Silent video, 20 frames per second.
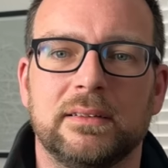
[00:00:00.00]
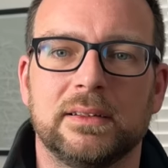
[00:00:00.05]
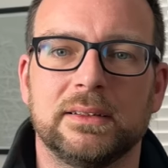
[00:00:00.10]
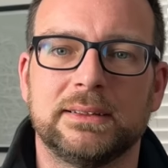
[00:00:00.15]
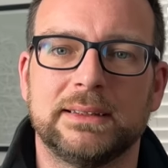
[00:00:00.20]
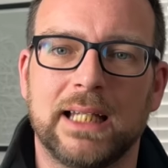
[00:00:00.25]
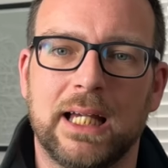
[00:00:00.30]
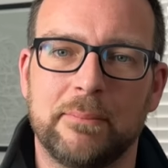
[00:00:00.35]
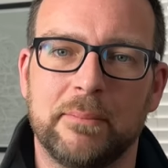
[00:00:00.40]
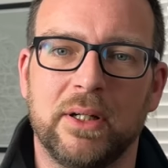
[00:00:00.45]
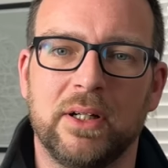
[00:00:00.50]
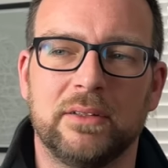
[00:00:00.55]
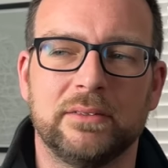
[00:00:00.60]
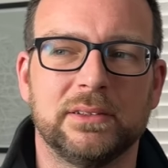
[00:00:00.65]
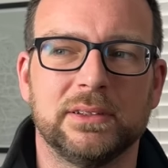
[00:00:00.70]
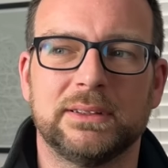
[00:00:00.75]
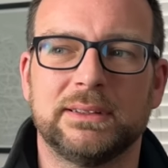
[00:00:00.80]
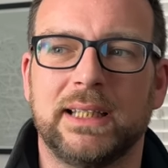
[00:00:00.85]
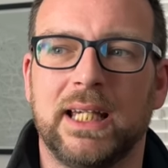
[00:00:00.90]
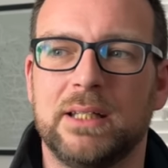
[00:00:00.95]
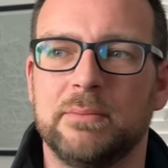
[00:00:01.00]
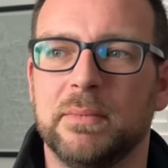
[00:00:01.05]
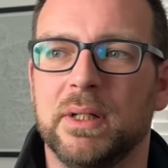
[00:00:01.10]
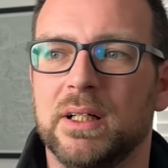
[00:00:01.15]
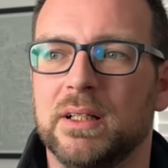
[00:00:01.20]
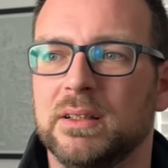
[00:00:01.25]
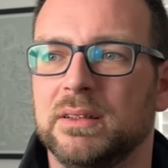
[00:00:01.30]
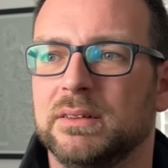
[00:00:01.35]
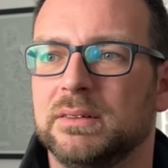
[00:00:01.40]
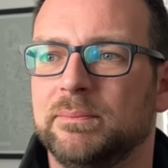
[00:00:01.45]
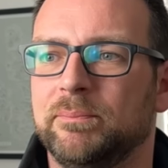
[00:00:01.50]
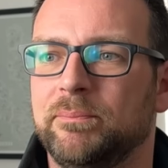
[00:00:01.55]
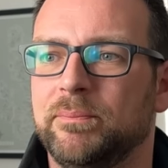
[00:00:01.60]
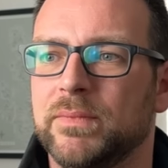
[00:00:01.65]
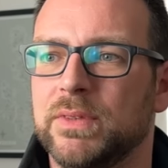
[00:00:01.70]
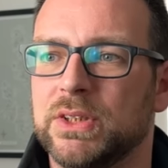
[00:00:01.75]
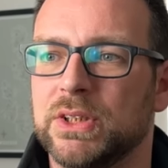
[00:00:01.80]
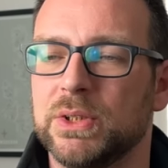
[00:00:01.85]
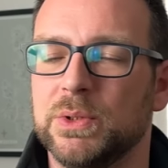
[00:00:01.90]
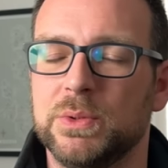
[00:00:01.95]
the Tamar
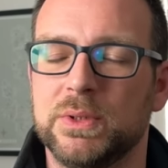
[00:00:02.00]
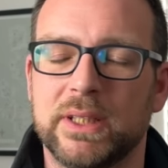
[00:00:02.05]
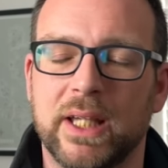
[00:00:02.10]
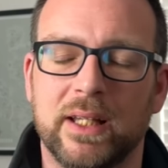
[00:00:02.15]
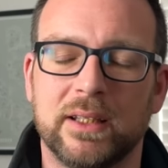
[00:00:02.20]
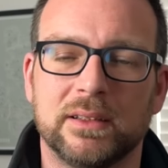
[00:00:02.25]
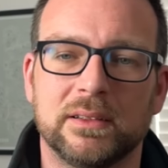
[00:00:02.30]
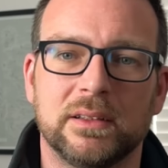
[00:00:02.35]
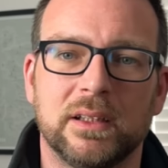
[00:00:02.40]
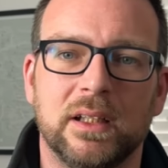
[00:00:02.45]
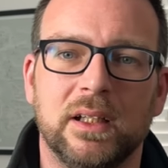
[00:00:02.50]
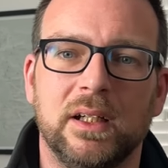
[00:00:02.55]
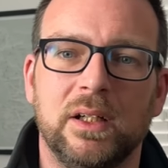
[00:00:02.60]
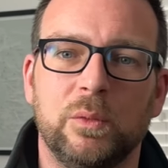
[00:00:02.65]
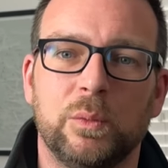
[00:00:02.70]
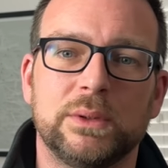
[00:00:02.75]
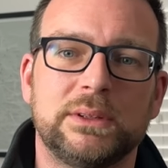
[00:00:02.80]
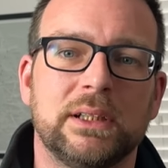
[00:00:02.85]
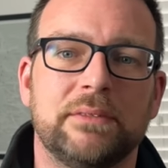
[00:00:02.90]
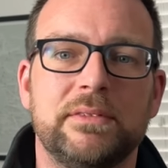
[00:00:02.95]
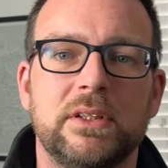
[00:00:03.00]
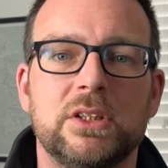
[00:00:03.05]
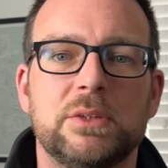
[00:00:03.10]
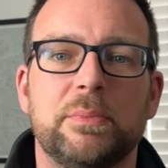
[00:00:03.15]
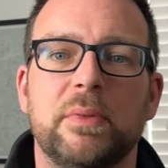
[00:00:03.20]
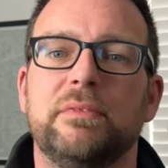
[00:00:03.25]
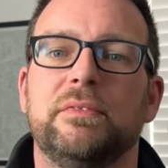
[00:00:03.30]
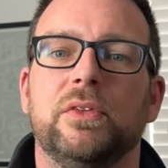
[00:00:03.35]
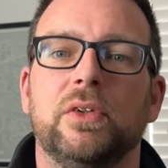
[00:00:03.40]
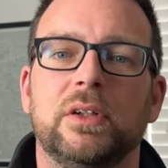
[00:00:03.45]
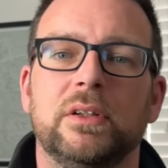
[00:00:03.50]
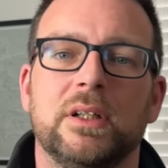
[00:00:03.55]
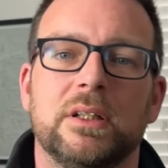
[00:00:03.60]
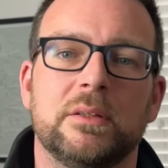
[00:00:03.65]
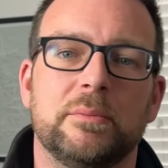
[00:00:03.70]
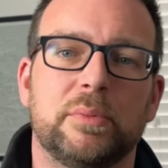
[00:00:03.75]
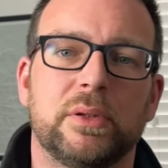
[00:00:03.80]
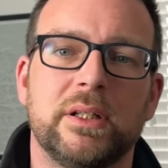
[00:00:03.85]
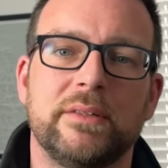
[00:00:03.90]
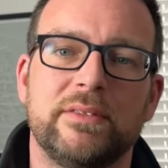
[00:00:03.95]
2 tent, which I've used before on
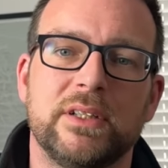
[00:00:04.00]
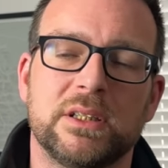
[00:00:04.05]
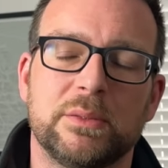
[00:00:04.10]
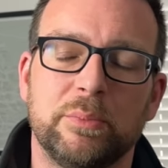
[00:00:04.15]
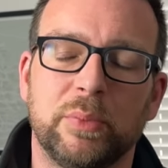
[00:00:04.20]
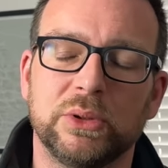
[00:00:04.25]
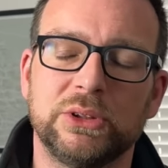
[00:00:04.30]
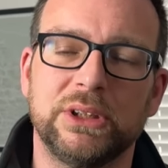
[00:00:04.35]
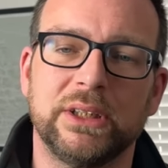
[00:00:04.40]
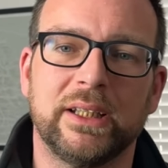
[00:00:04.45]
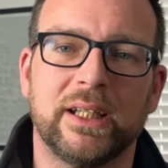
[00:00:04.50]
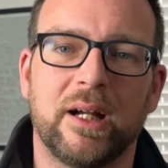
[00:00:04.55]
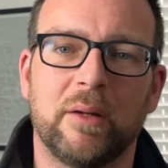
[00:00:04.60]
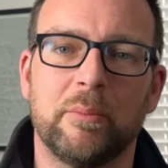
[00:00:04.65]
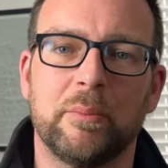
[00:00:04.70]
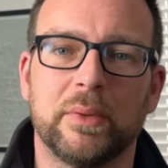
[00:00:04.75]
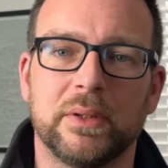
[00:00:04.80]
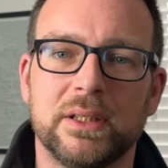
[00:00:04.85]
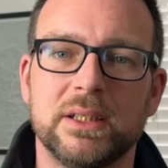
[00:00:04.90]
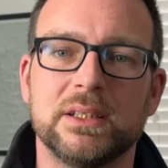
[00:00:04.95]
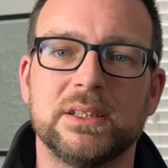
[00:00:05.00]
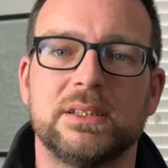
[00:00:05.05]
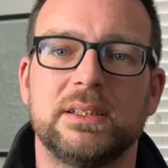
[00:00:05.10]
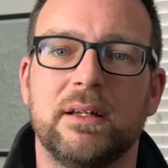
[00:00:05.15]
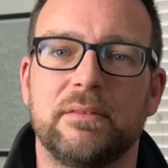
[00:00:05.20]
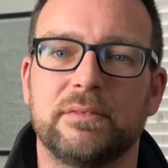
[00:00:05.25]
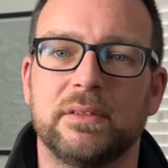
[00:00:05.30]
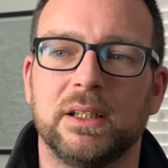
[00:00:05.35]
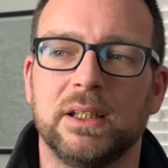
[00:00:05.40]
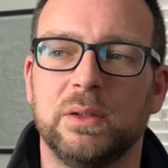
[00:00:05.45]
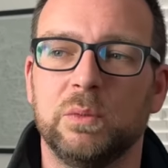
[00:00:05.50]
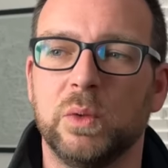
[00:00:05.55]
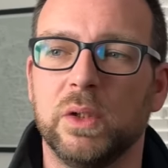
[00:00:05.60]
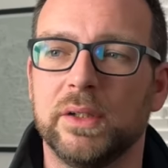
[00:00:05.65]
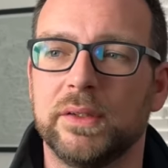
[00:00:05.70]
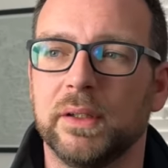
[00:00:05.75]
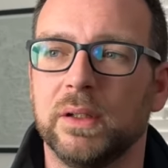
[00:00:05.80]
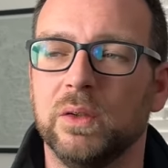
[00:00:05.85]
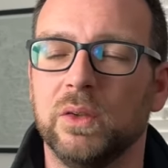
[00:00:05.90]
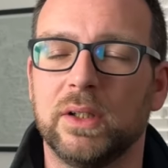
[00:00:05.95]
a previous budget camp and is definitely
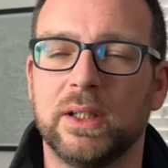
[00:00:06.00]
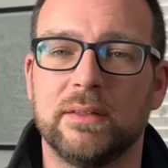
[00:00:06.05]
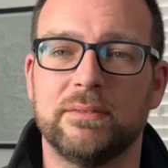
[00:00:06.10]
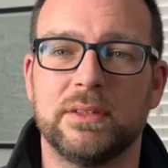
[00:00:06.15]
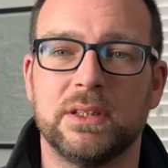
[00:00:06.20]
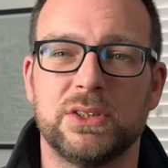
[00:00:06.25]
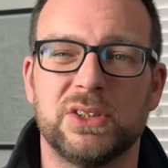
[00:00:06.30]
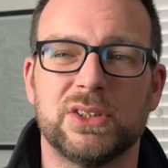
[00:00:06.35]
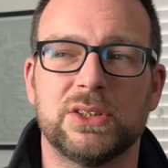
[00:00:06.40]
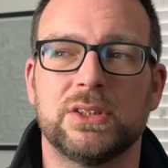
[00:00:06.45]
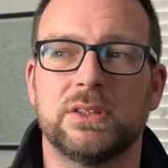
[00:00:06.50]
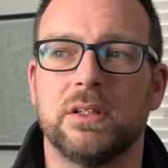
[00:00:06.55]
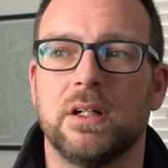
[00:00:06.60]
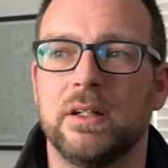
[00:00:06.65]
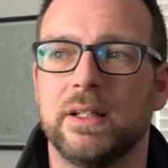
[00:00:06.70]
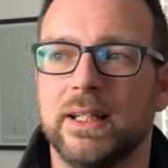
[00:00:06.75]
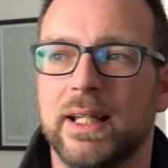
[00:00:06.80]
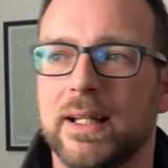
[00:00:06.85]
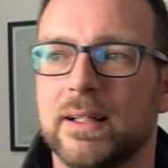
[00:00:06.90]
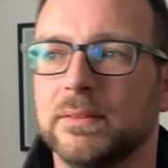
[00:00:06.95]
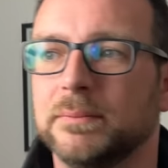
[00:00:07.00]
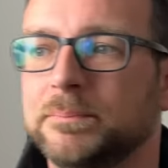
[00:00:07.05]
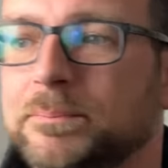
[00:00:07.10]
worth a look if you're just starting out.